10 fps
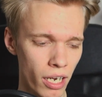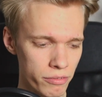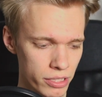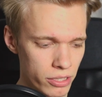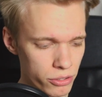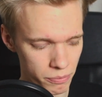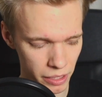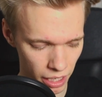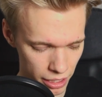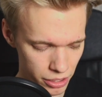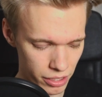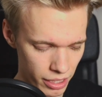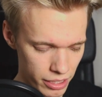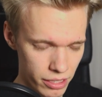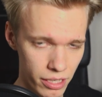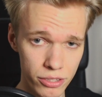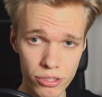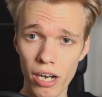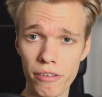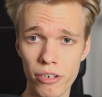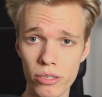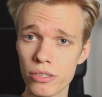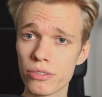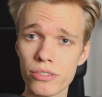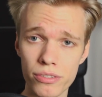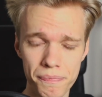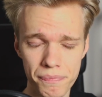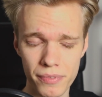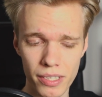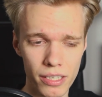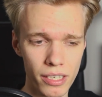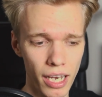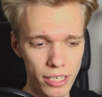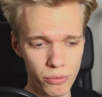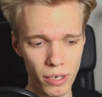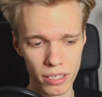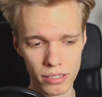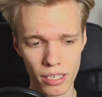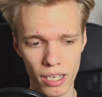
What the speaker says: Obviously, there's something like stock photos as well.